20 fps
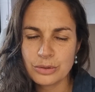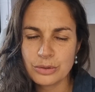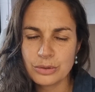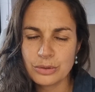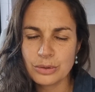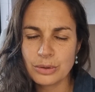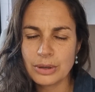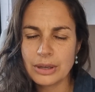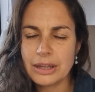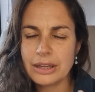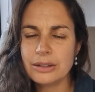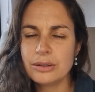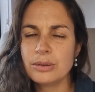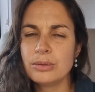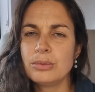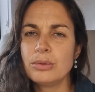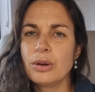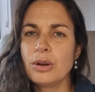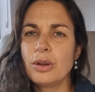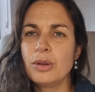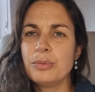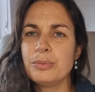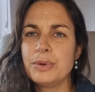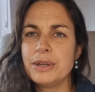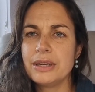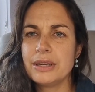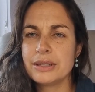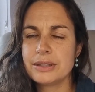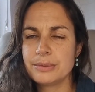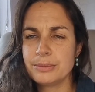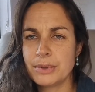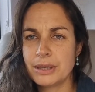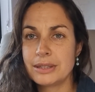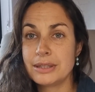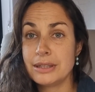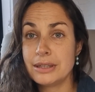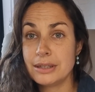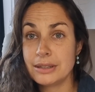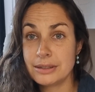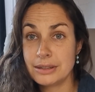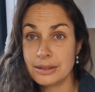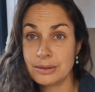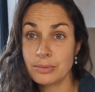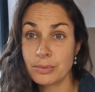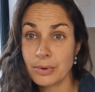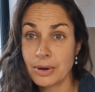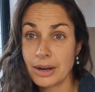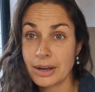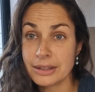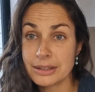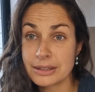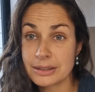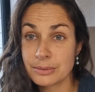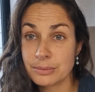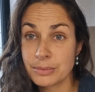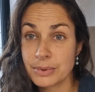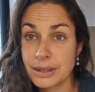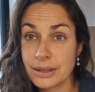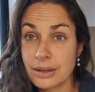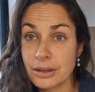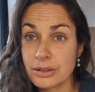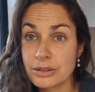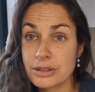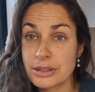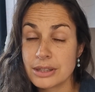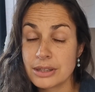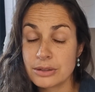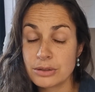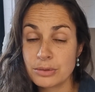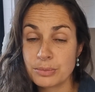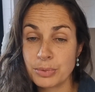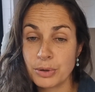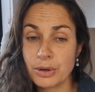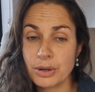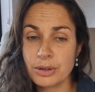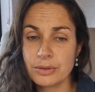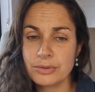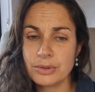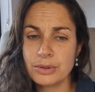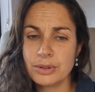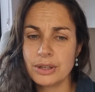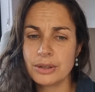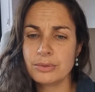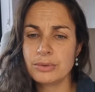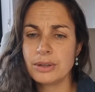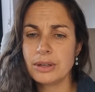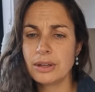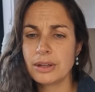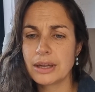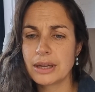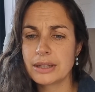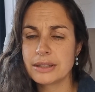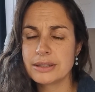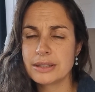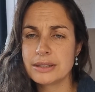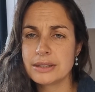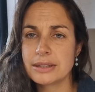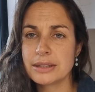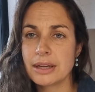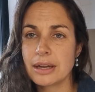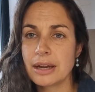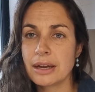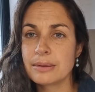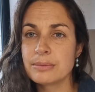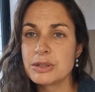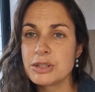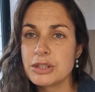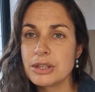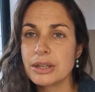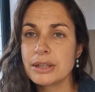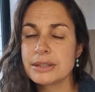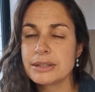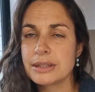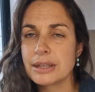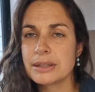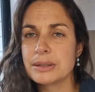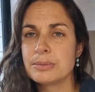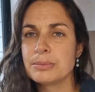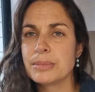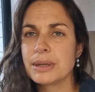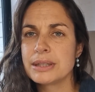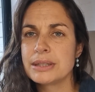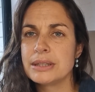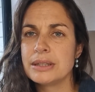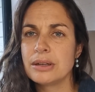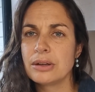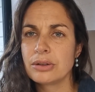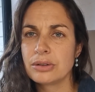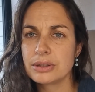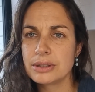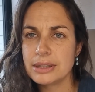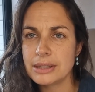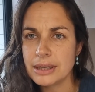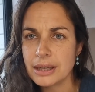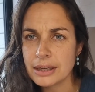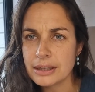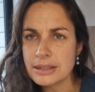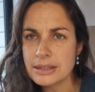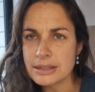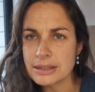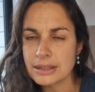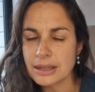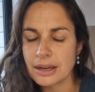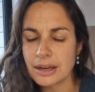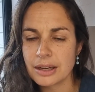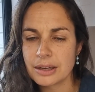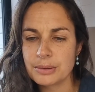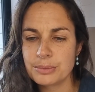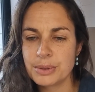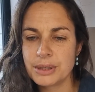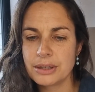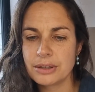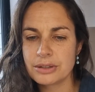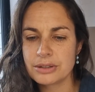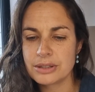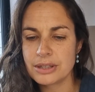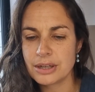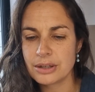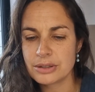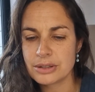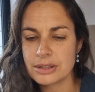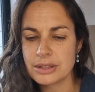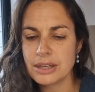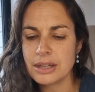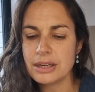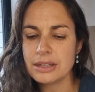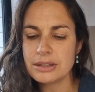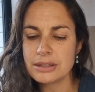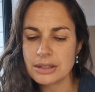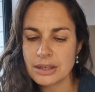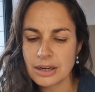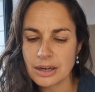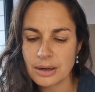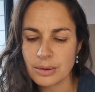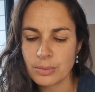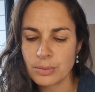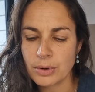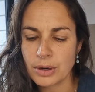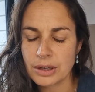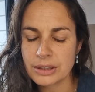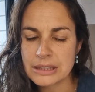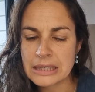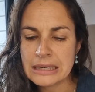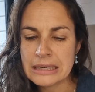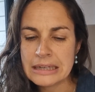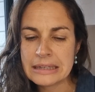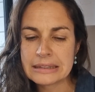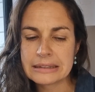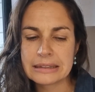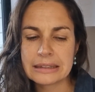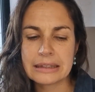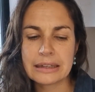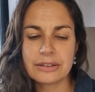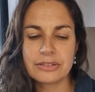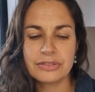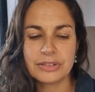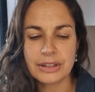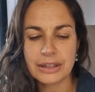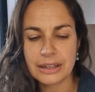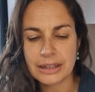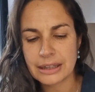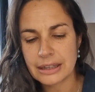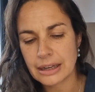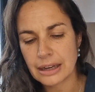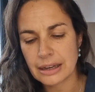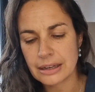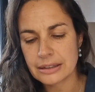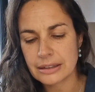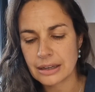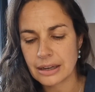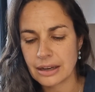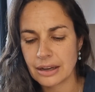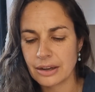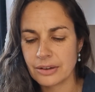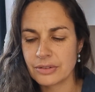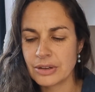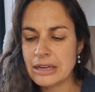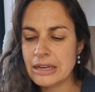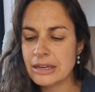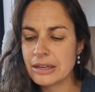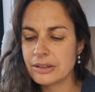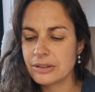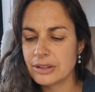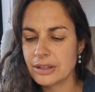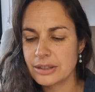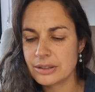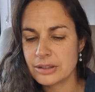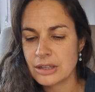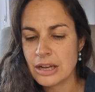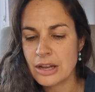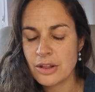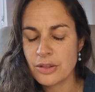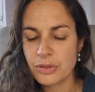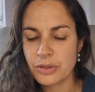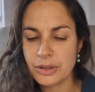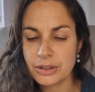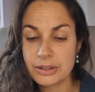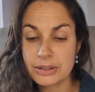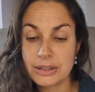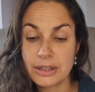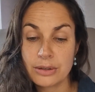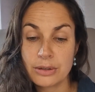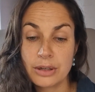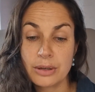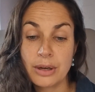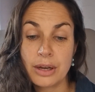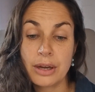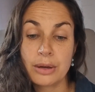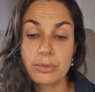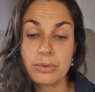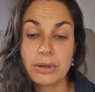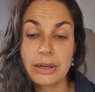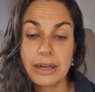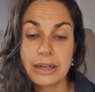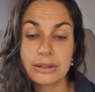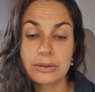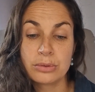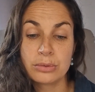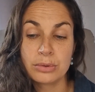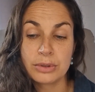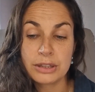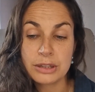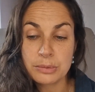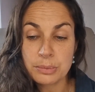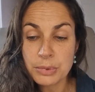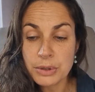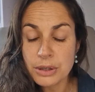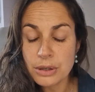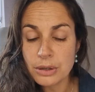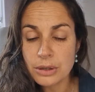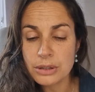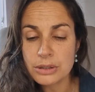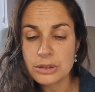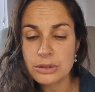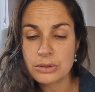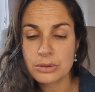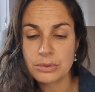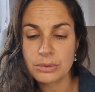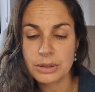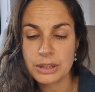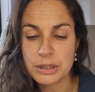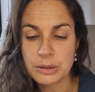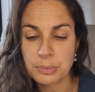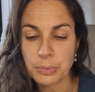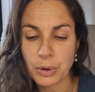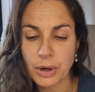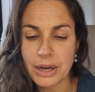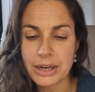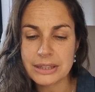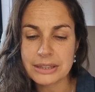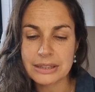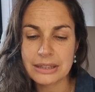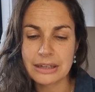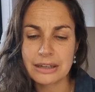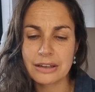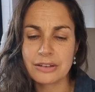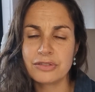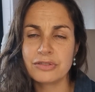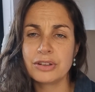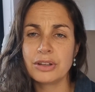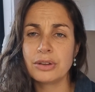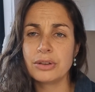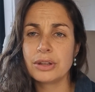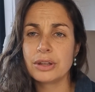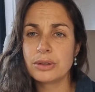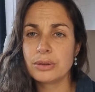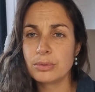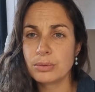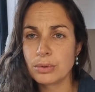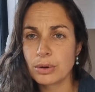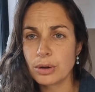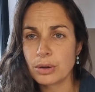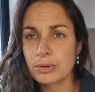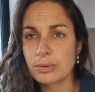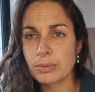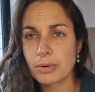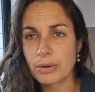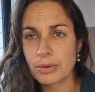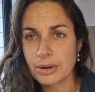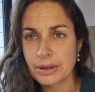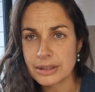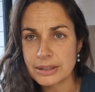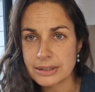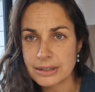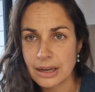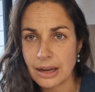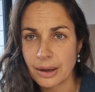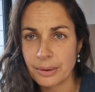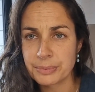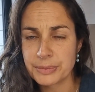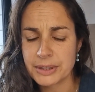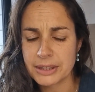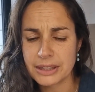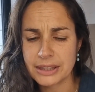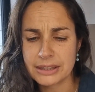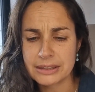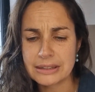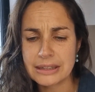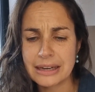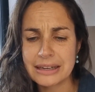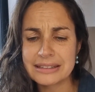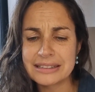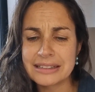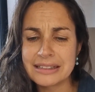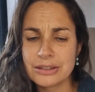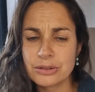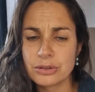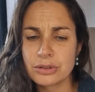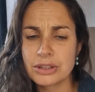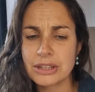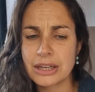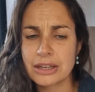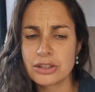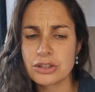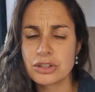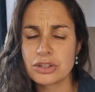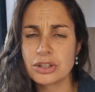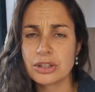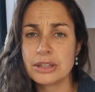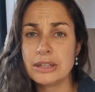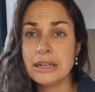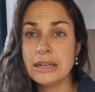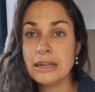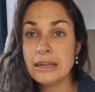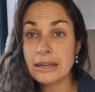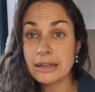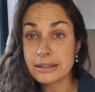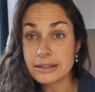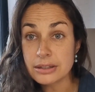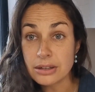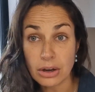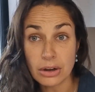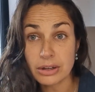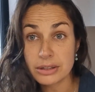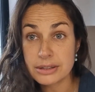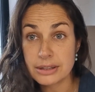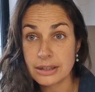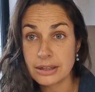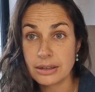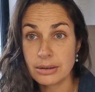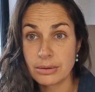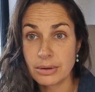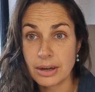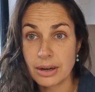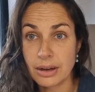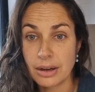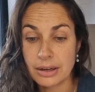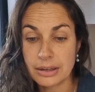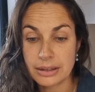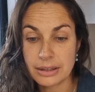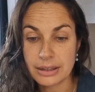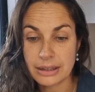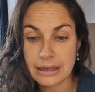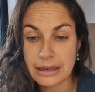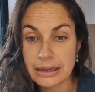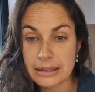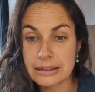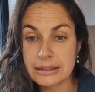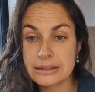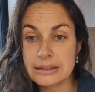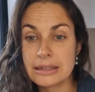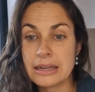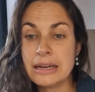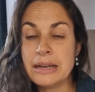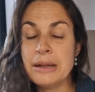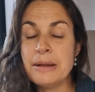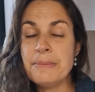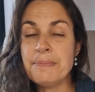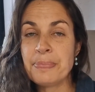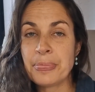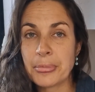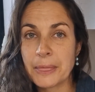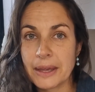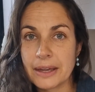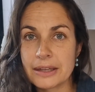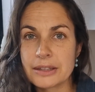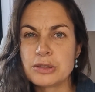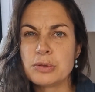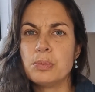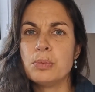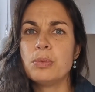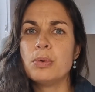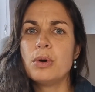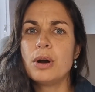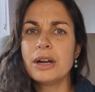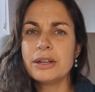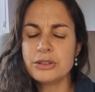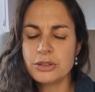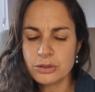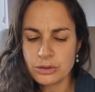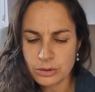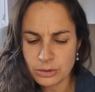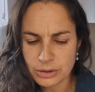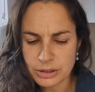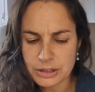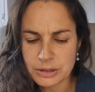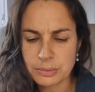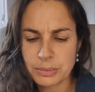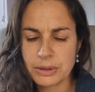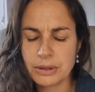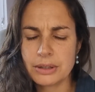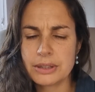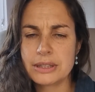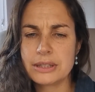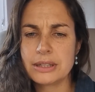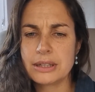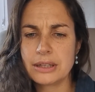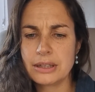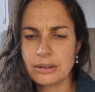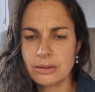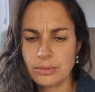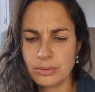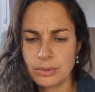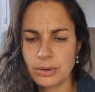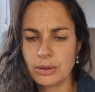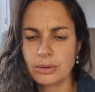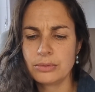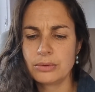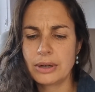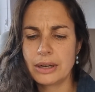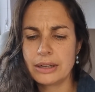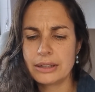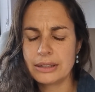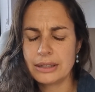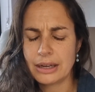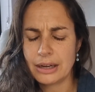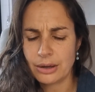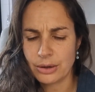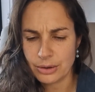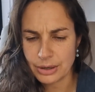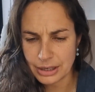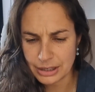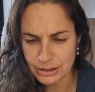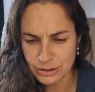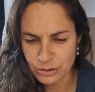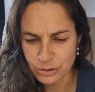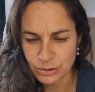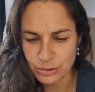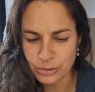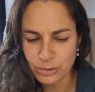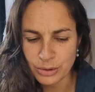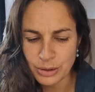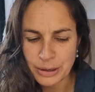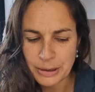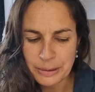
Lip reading: to let the world be as messy as it wants, because there's a part of you that realizes I'm just as messy on the inside, because there's things that I want that I feel I can't have. There's things that I would like to experience, to express, that I feel that the world won't accept. And that inner tension is costing you a lot. And it's what you're experiencing in the world right now. And to